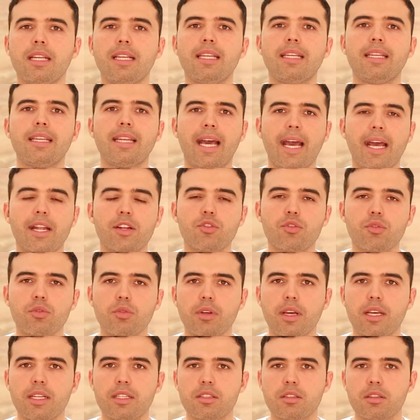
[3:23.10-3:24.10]

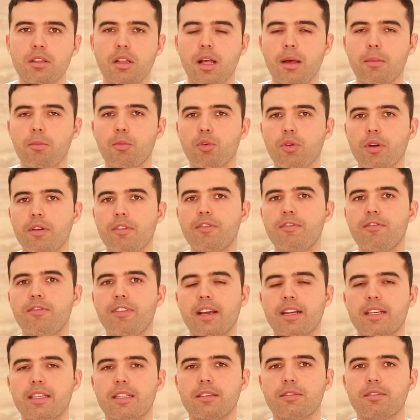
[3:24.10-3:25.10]
natural and is a lot more
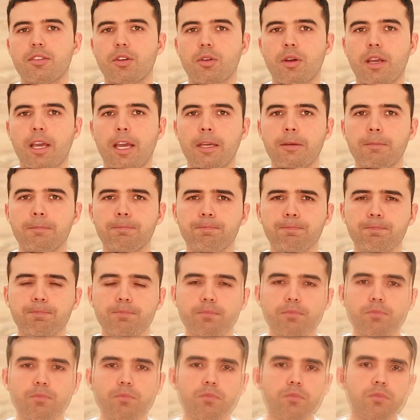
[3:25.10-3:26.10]
effective, okay?
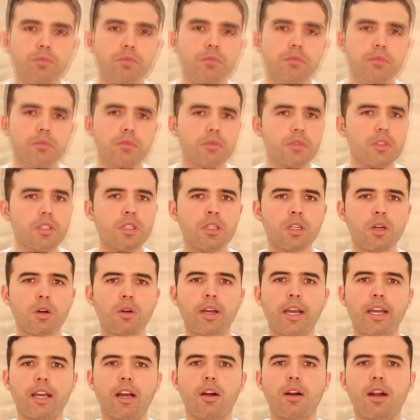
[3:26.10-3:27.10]

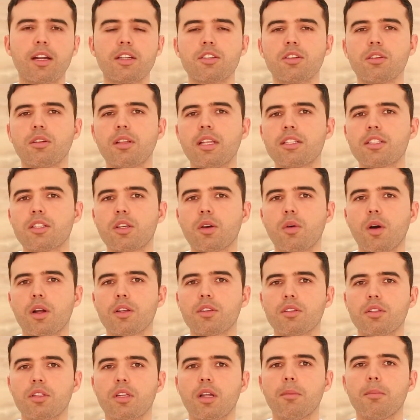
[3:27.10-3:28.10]
Okay, all right, so let's go on
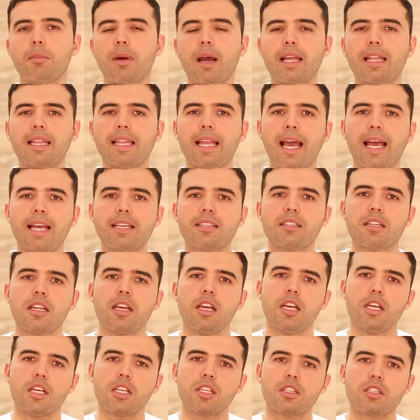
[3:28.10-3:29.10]
to my last
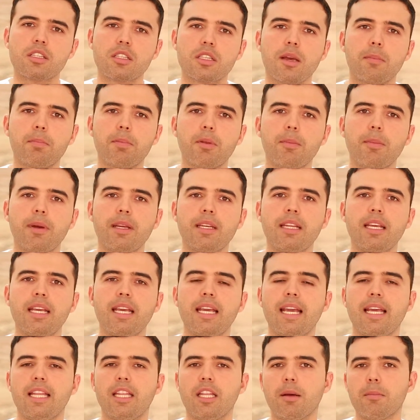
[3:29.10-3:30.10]
supplement,
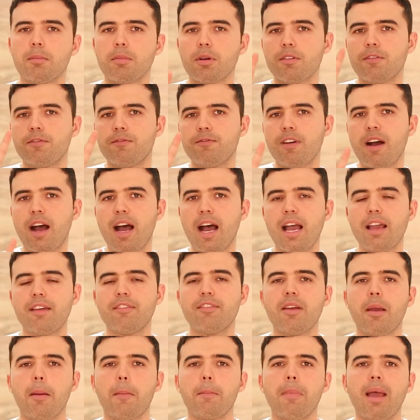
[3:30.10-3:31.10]
number
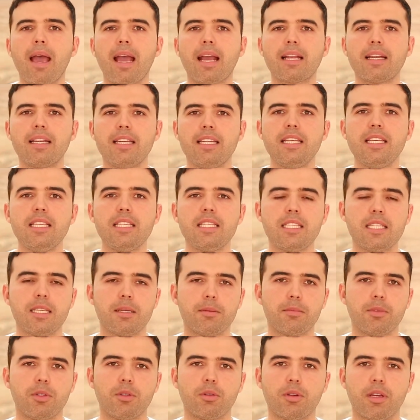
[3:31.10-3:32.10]
five,
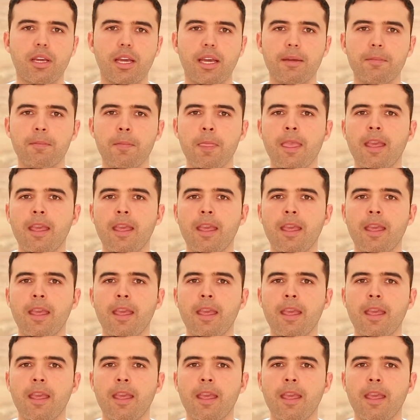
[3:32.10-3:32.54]
magnesium, okay?